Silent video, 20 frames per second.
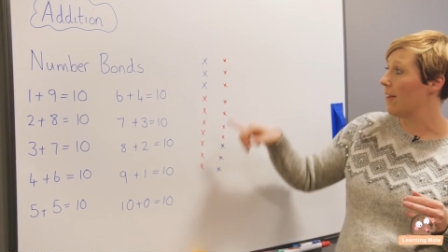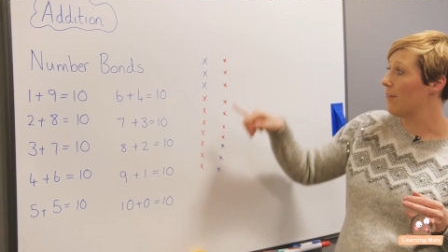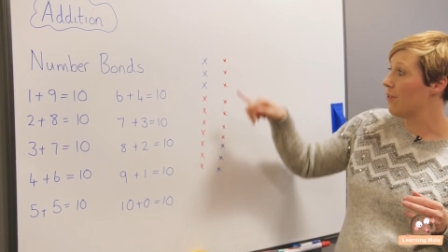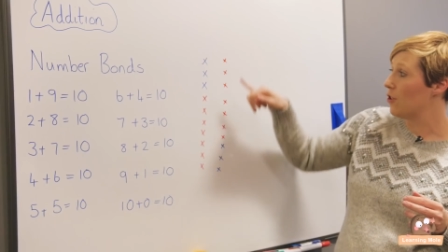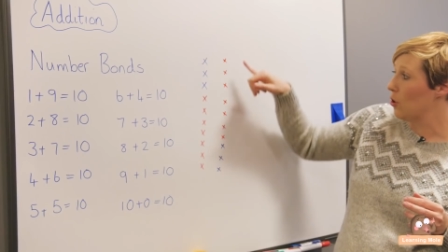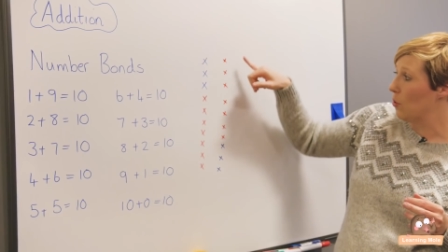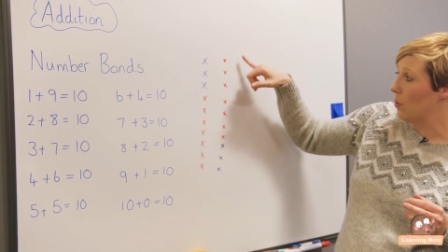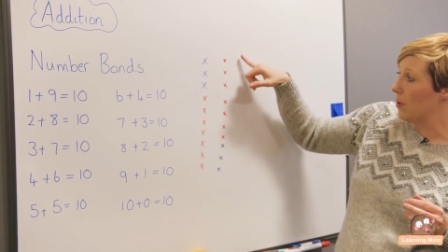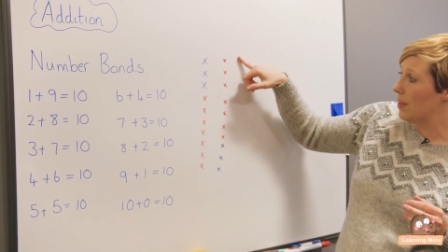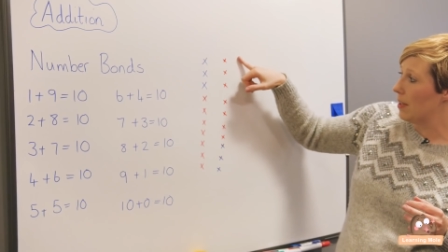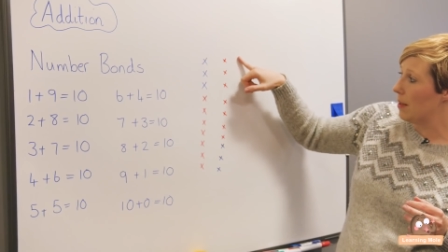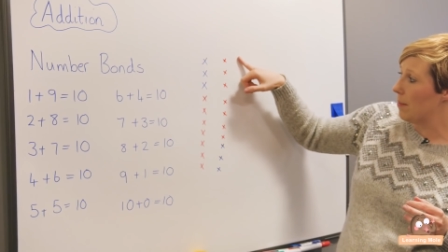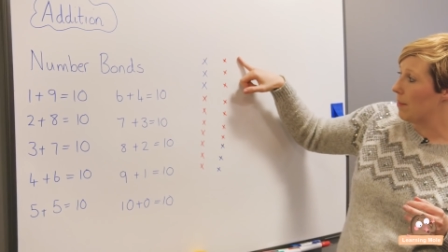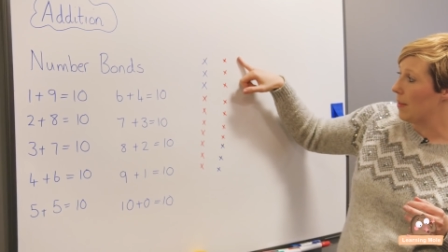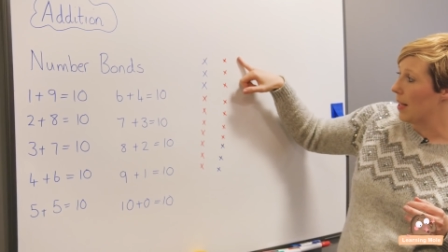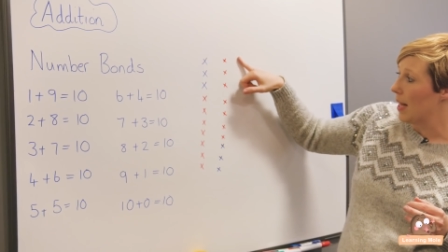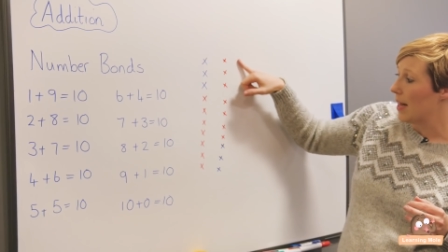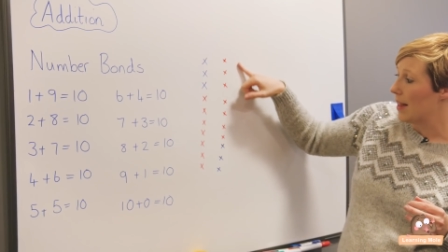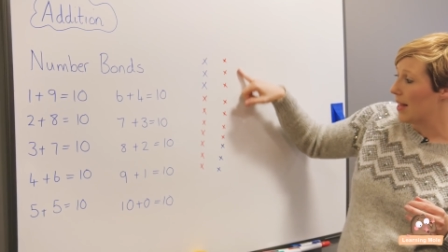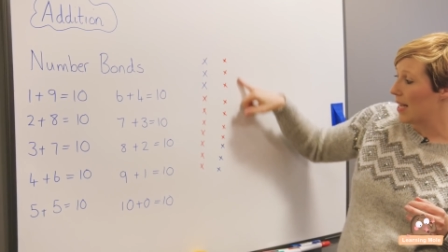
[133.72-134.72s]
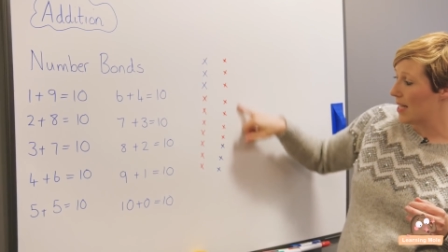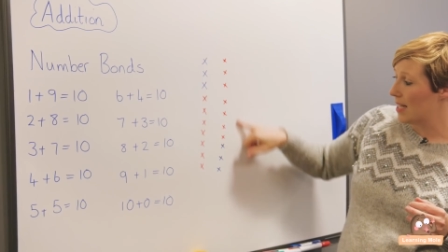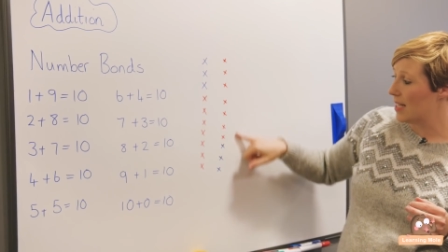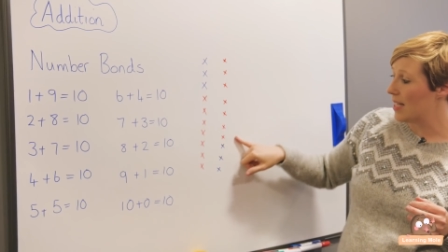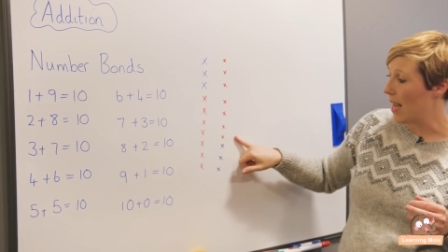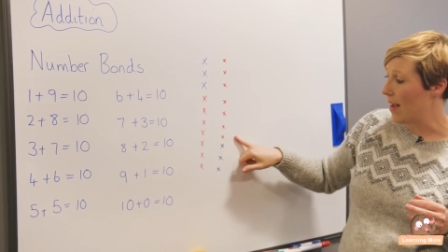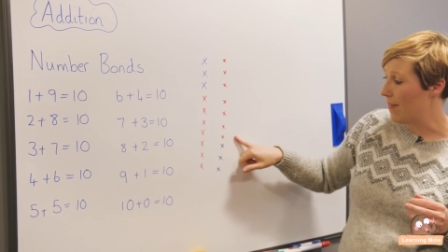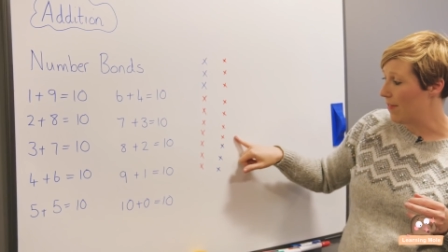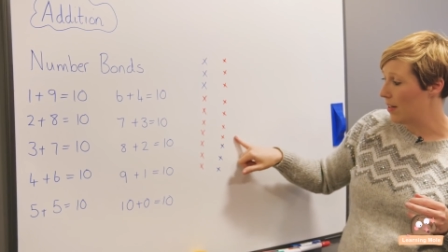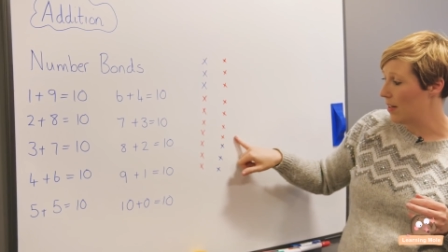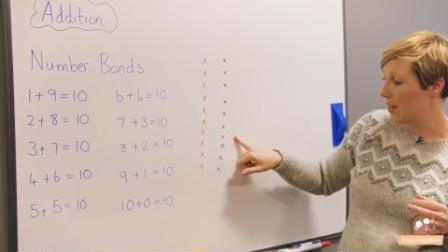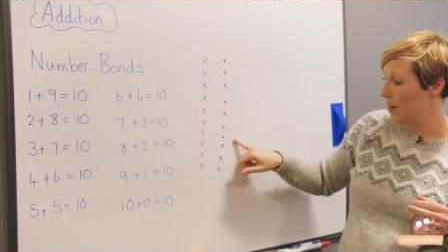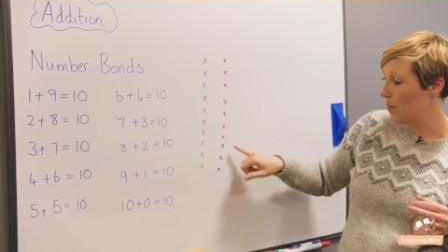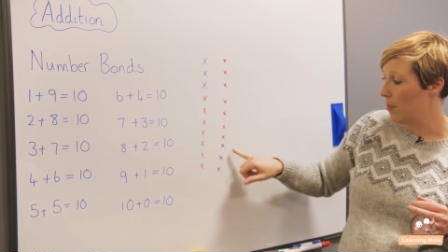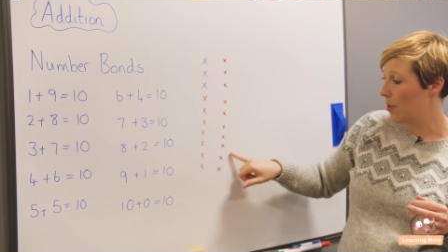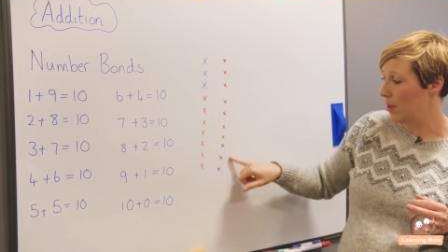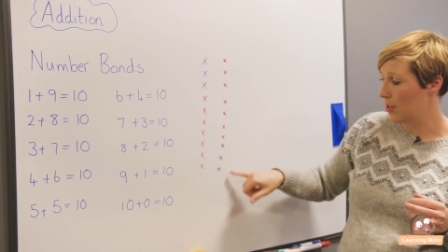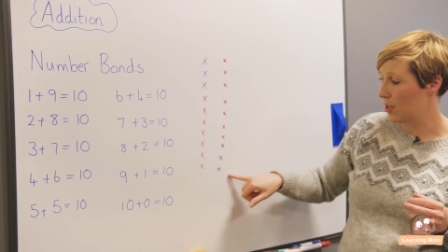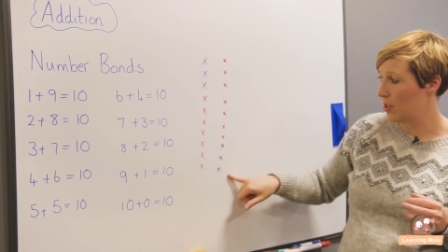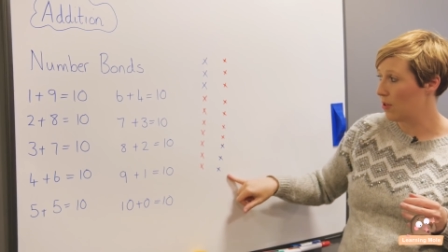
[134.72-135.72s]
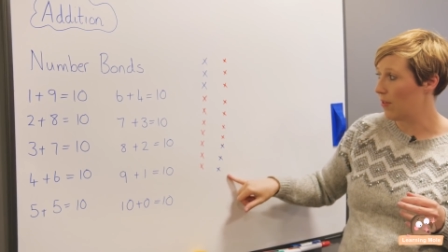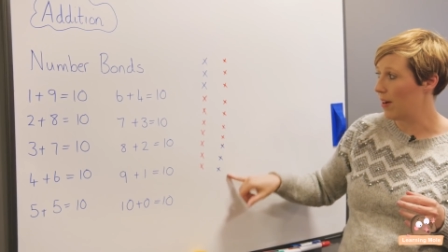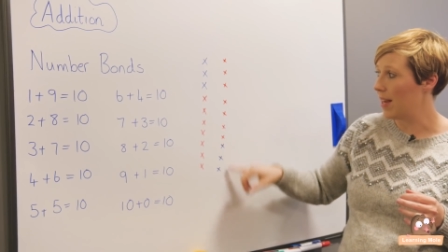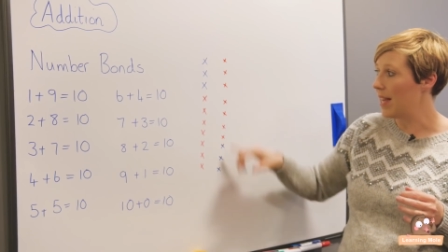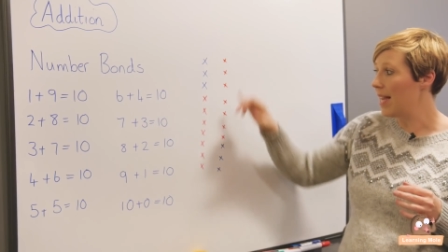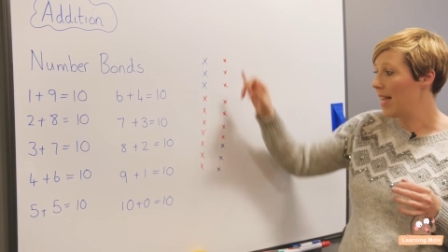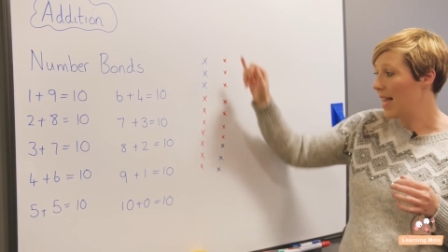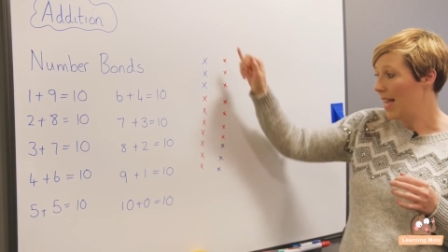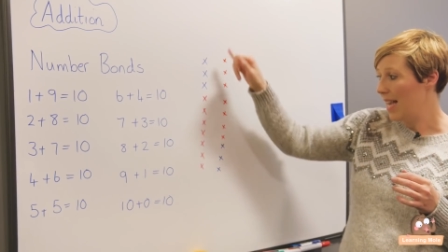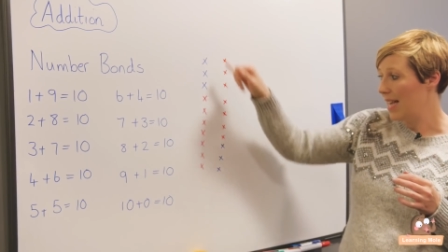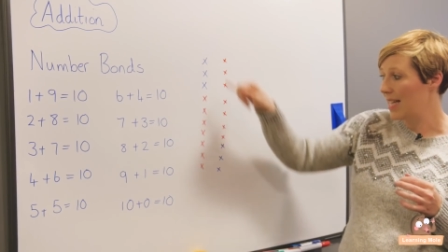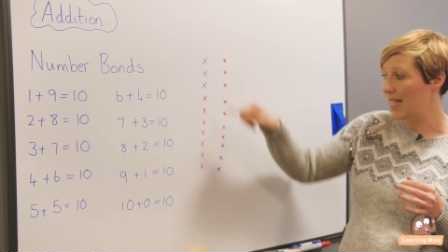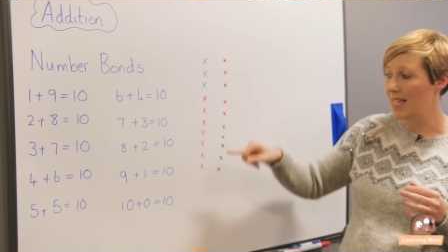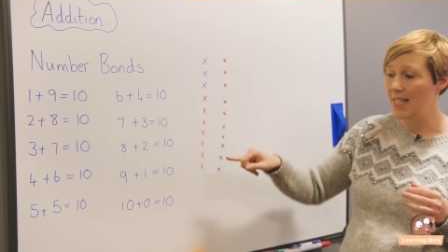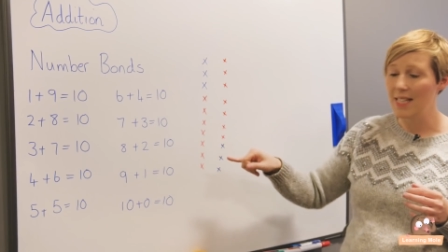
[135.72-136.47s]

I've shown them that 7 plus 3 is